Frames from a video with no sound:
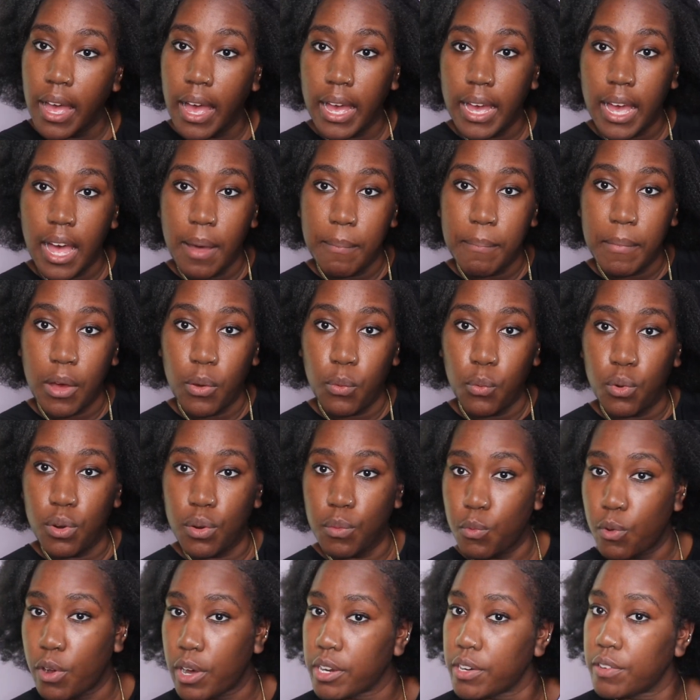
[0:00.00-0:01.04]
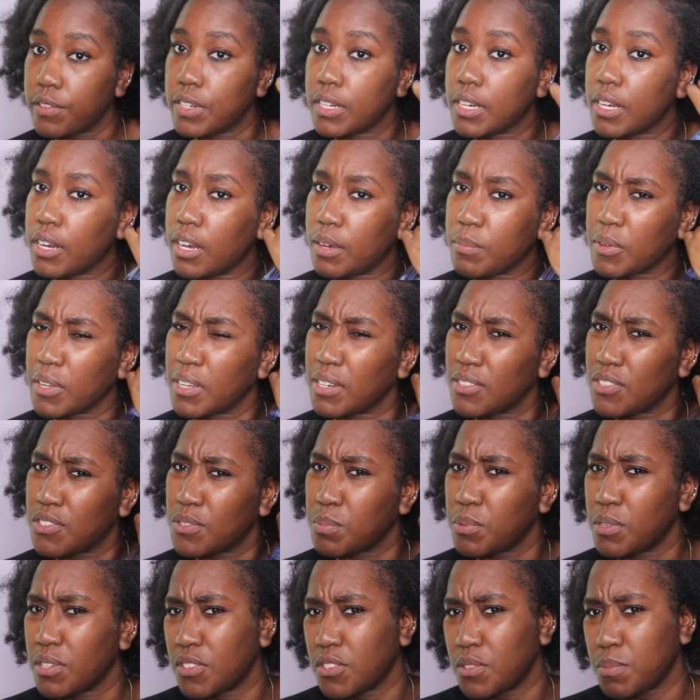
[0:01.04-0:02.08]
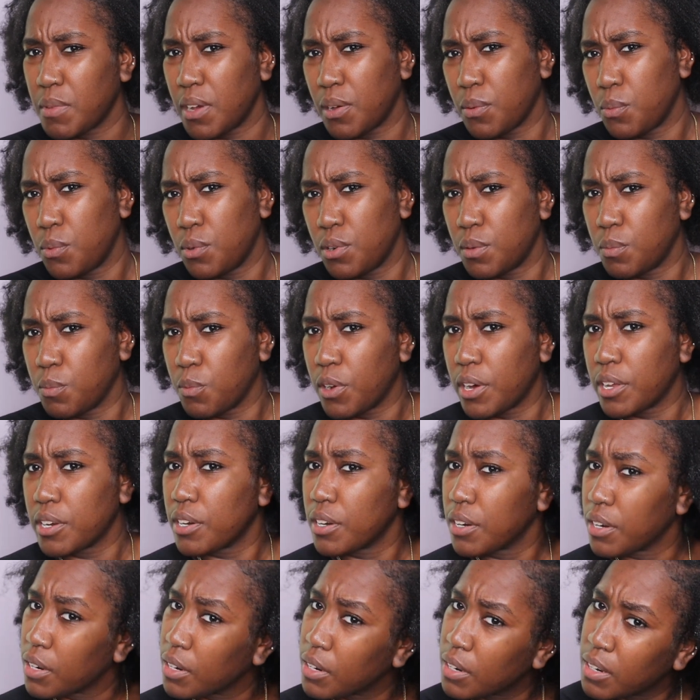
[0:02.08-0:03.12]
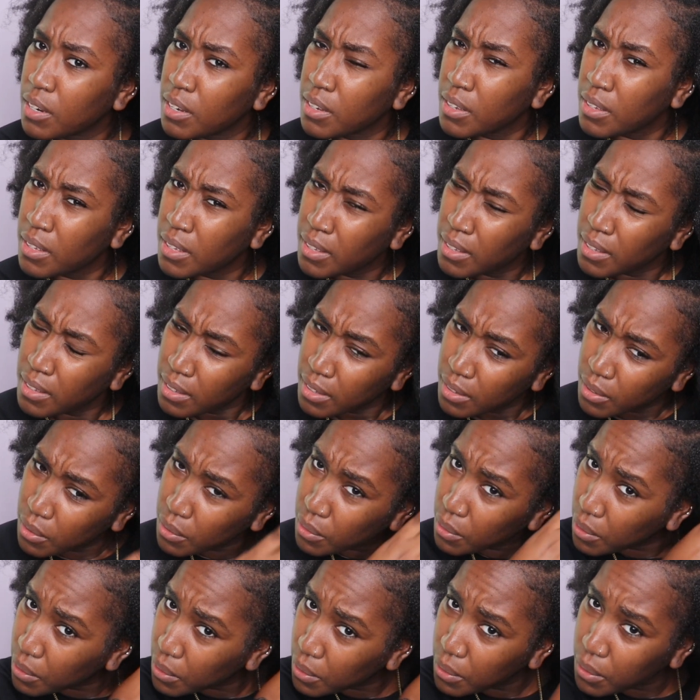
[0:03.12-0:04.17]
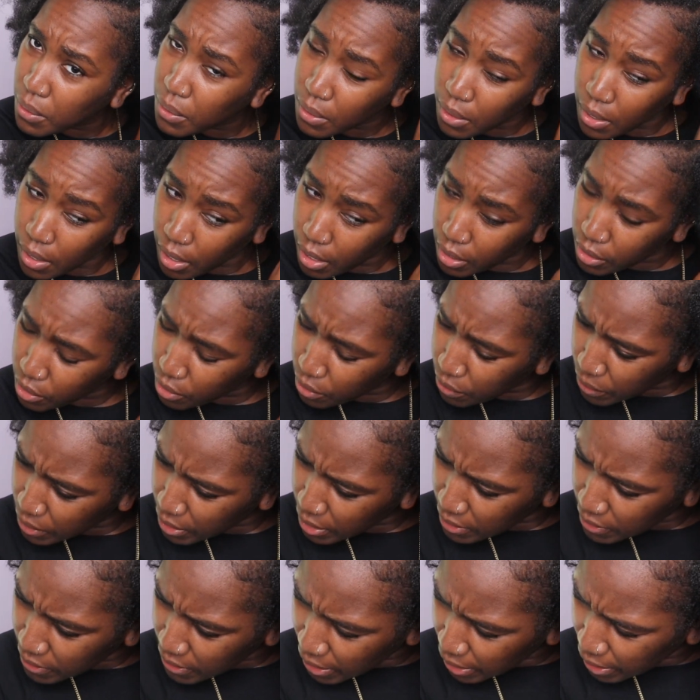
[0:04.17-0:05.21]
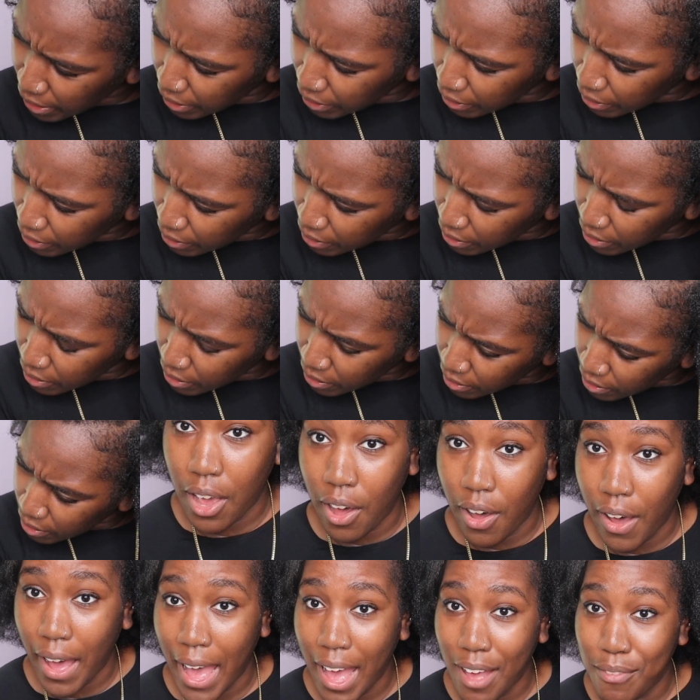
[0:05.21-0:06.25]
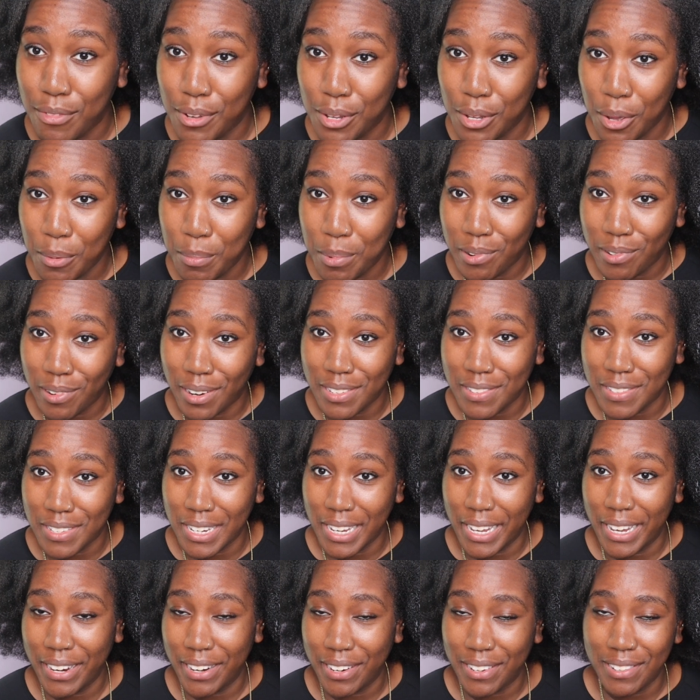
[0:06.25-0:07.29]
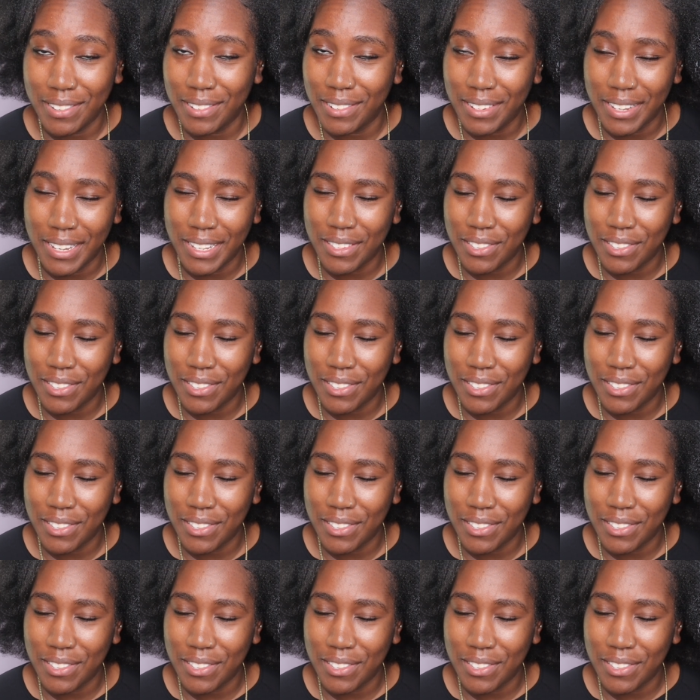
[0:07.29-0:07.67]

I got my warm water in here. I'm gonna spritz my warm water all over this hair. Y'all, I have low porosity hair.